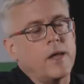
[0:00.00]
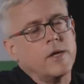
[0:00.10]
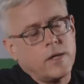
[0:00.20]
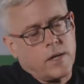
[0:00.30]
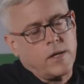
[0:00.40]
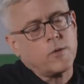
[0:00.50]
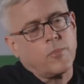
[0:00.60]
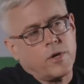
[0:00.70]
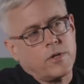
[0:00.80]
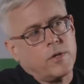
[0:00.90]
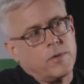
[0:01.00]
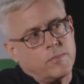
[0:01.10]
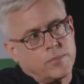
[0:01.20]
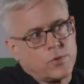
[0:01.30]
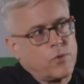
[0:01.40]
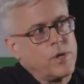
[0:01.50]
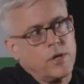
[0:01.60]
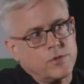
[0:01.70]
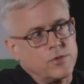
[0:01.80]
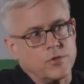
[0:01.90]
I think another part of the story
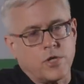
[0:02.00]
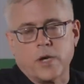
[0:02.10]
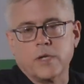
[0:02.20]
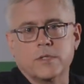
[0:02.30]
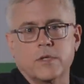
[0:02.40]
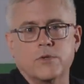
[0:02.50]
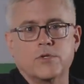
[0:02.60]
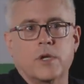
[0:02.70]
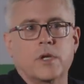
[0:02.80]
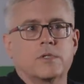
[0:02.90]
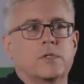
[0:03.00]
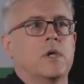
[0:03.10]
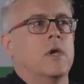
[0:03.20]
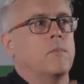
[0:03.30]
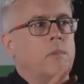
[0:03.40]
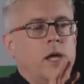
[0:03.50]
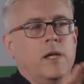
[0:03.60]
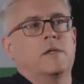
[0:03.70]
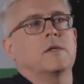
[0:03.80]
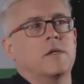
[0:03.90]
here is eugenics, that eugenics
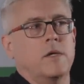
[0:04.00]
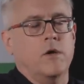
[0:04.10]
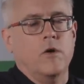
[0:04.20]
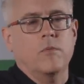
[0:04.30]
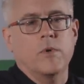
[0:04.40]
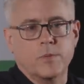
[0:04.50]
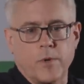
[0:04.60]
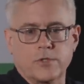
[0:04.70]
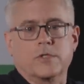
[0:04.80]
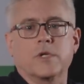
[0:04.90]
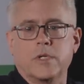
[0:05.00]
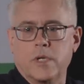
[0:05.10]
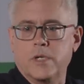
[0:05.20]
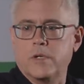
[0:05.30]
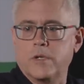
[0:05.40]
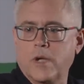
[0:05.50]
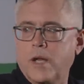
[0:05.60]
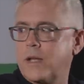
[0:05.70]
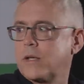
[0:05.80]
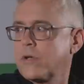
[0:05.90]
made, you know, especially in
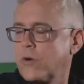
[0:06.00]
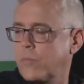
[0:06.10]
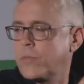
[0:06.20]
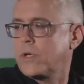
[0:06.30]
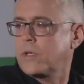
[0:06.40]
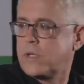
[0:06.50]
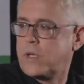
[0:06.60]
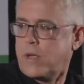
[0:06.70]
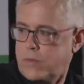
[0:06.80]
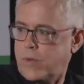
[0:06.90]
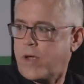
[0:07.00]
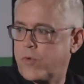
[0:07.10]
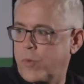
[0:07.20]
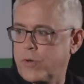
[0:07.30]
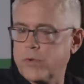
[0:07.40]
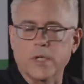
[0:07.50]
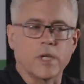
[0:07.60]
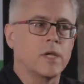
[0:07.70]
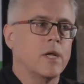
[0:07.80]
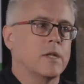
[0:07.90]
continental Europe, but everywhere
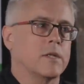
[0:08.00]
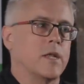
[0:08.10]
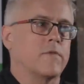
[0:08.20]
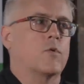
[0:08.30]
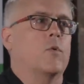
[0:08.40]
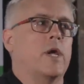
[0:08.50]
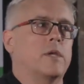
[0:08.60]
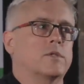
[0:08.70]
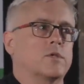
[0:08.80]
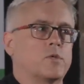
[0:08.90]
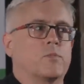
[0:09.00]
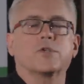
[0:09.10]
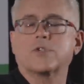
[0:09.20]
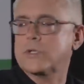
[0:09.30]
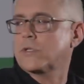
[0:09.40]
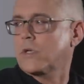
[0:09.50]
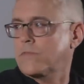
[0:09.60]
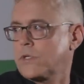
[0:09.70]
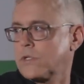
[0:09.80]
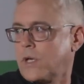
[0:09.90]
really, the left quite suspicious
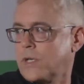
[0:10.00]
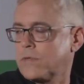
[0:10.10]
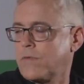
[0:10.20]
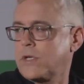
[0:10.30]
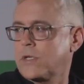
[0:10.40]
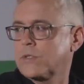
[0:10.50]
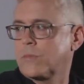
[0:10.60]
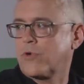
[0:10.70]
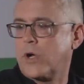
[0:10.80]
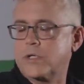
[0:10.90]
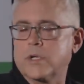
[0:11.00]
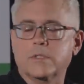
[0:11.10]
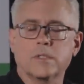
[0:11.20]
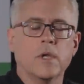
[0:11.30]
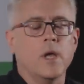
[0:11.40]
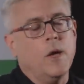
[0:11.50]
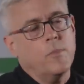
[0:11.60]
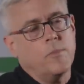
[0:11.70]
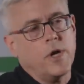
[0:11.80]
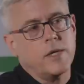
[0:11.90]
of these kinds of ideas and projects.
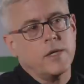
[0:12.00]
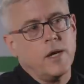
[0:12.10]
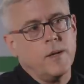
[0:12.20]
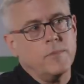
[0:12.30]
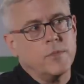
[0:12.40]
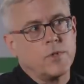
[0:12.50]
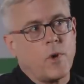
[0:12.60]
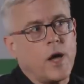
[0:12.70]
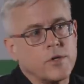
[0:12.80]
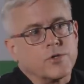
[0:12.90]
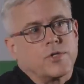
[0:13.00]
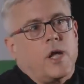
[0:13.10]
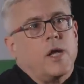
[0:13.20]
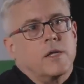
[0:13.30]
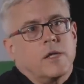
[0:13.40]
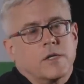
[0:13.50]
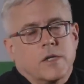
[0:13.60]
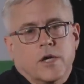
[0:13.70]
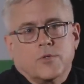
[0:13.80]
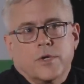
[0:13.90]
But so I understand the
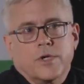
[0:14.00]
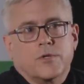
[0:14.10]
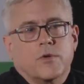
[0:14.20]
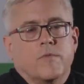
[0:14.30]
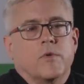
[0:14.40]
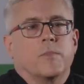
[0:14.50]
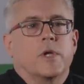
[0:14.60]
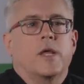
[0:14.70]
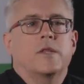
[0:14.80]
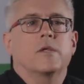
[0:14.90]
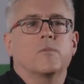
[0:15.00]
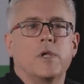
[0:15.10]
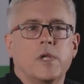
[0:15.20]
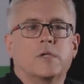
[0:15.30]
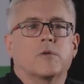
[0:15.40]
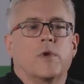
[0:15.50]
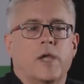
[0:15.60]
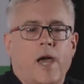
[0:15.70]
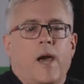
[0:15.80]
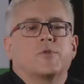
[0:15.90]
intellectual history of it, but I think we need to
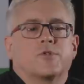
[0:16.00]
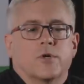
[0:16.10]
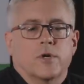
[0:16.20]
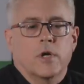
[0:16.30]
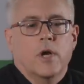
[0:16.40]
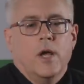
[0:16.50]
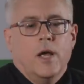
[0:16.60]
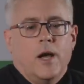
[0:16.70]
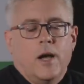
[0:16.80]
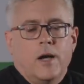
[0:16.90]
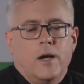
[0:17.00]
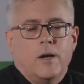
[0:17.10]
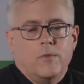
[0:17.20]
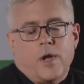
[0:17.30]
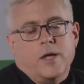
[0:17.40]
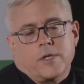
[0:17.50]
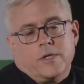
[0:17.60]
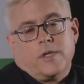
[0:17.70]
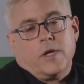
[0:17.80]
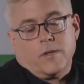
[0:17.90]
recapture, as I
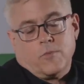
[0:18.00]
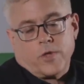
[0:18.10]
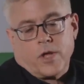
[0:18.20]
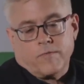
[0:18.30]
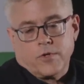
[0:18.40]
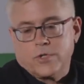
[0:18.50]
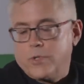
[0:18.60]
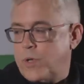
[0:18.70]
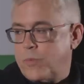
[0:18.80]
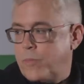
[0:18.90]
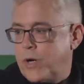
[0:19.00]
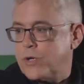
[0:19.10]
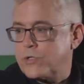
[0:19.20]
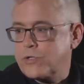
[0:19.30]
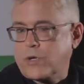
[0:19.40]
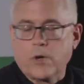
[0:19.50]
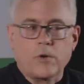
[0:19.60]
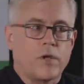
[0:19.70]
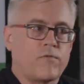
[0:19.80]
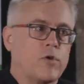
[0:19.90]
say, without a vision, the people perish. You know,
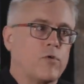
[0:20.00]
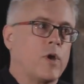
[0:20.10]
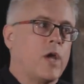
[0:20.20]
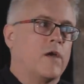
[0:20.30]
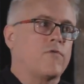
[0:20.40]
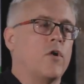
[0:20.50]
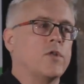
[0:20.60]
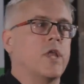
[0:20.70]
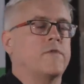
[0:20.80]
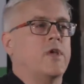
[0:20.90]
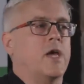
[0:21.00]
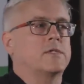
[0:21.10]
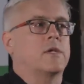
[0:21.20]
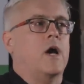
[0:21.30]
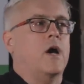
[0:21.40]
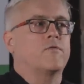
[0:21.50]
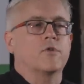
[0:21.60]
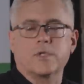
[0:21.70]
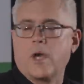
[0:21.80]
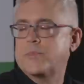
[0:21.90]
if all the left has to offer
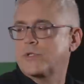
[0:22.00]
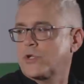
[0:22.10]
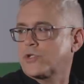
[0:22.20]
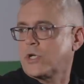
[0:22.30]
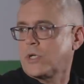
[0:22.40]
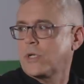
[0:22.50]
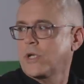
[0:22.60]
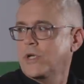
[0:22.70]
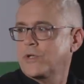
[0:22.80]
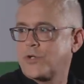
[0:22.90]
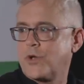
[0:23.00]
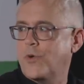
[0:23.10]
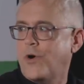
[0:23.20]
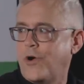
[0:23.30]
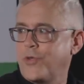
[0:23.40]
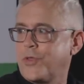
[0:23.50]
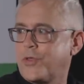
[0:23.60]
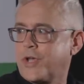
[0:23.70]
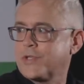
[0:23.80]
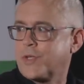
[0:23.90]
is opposition to all the
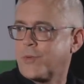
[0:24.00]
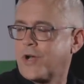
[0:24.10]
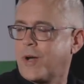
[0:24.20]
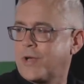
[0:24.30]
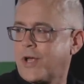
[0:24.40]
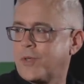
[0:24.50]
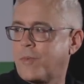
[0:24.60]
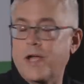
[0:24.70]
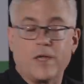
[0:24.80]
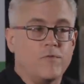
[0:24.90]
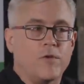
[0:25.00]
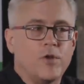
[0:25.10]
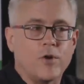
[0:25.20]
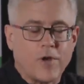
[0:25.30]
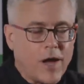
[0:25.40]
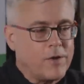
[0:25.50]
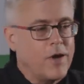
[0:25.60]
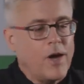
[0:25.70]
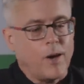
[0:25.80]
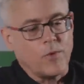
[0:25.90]
things that were coming down the pike.
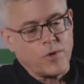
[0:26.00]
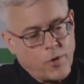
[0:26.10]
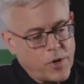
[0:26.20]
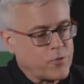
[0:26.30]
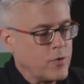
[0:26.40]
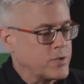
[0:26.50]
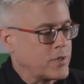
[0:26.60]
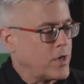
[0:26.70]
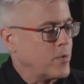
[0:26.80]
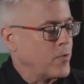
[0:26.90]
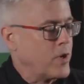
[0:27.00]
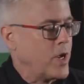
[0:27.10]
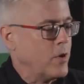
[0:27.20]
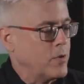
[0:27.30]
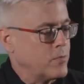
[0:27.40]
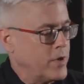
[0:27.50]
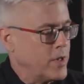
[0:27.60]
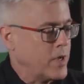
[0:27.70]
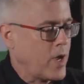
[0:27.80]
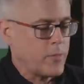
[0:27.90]
I'm going through a study group right now, reading
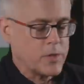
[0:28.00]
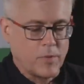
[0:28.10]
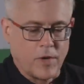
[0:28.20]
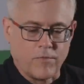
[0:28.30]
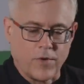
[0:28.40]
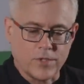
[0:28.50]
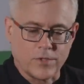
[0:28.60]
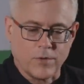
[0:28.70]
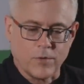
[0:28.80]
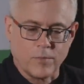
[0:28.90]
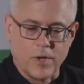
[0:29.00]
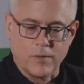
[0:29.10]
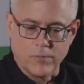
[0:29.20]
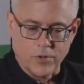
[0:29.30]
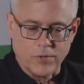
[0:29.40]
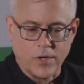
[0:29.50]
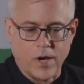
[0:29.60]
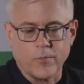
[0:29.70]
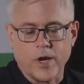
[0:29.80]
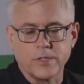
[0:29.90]
the Communist Manifesto with my local
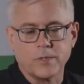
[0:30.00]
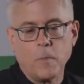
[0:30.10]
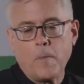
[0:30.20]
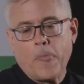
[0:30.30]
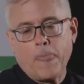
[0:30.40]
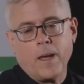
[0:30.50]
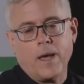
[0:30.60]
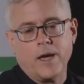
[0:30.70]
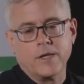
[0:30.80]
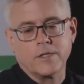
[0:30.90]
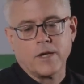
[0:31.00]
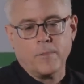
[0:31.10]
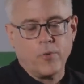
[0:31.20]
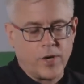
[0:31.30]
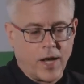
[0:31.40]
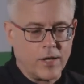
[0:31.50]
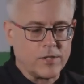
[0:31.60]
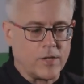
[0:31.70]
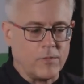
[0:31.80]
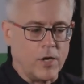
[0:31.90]
comrades, and I'm pointing out
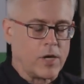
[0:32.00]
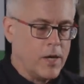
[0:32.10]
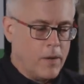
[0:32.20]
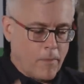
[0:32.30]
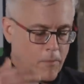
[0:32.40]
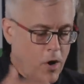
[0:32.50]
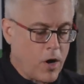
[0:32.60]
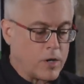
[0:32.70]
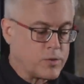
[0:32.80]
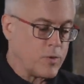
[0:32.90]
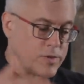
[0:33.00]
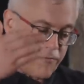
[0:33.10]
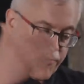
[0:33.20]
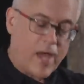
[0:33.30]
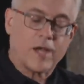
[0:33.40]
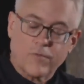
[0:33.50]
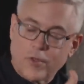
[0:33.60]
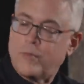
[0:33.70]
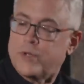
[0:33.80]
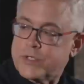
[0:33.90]
to them, look, Marx was a fan of
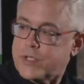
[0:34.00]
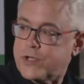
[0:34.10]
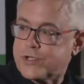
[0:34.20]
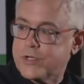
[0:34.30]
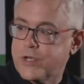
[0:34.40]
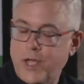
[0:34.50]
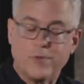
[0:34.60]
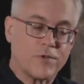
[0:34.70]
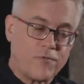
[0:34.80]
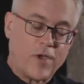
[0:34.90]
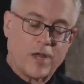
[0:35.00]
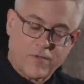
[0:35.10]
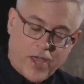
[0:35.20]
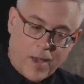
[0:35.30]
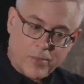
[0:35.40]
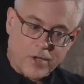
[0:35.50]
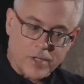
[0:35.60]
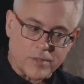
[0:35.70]
globalization. He was a fan of capitalism.